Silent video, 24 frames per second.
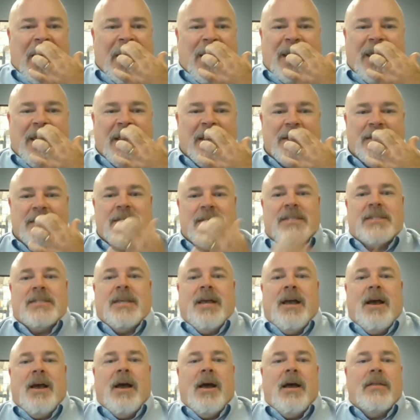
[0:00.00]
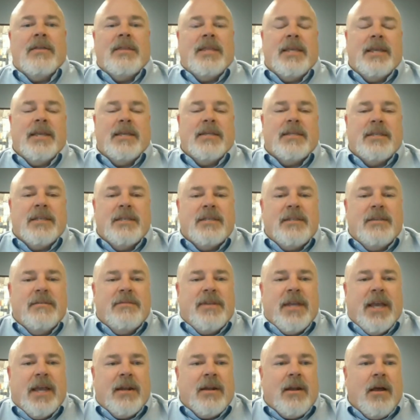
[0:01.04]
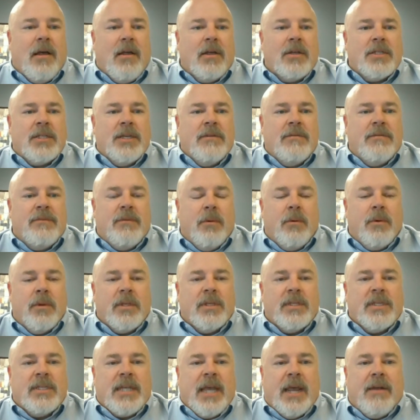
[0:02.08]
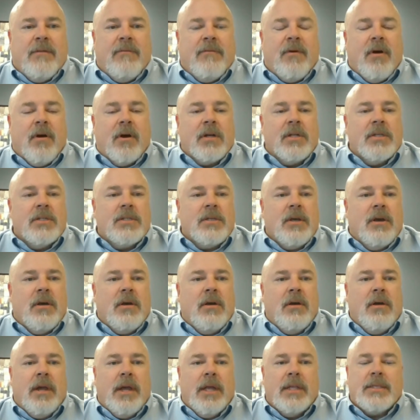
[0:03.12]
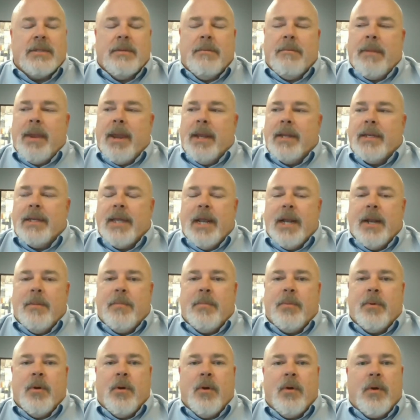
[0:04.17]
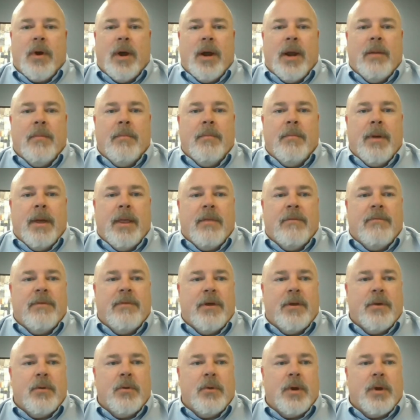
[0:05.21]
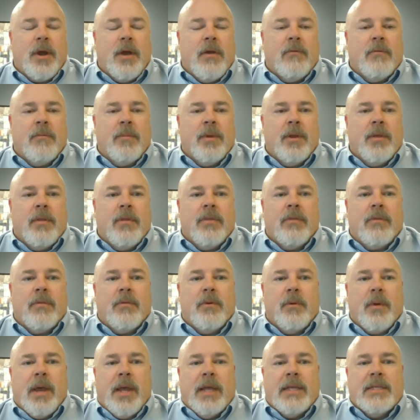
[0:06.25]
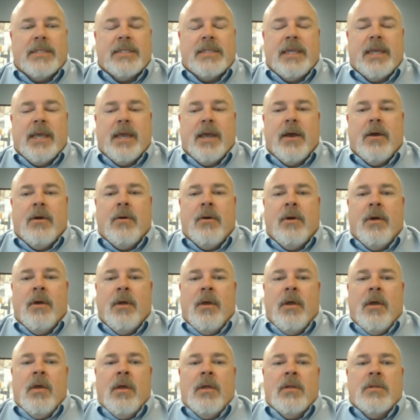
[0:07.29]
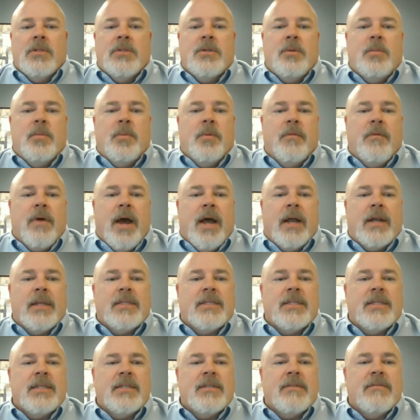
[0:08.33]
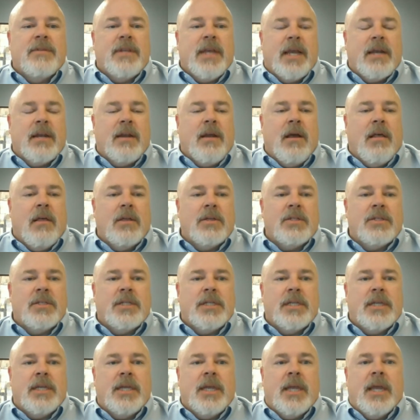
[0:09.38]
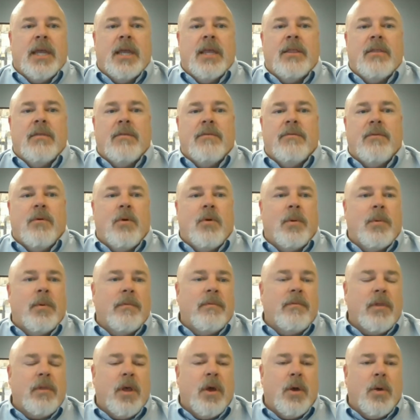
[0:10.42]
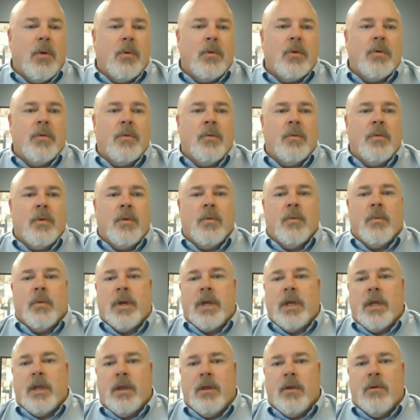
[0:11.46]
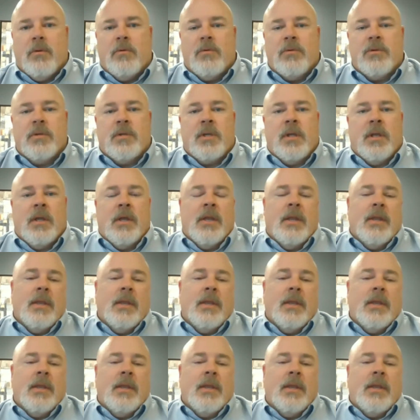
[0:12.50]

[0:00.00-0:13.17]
It is the assistive technology for the state of Arkansas. It's a mandated program by the federal government through ACL to provide assistive technology in the form of loaned reuse,